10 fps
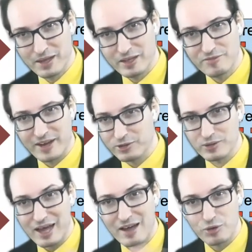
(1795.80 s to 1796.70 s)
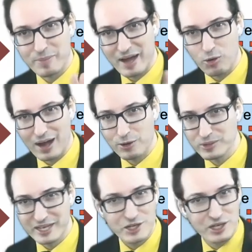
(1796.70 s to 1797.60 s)
If I don't have a power
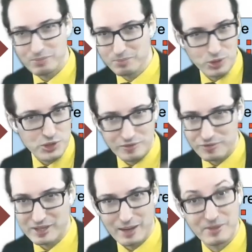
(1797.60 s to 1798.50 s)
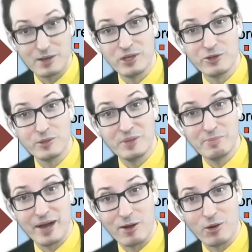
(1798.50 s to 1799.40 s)
outage, and most of the time there will not be
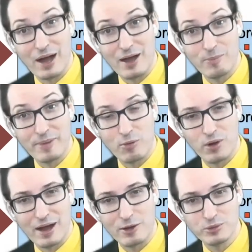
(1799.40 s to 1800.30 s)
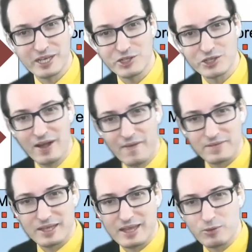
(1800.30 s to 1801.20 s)
power outage,
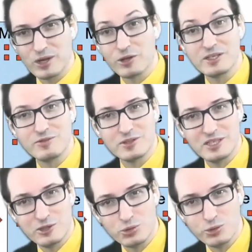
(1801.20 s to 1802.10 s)
then I will not even need to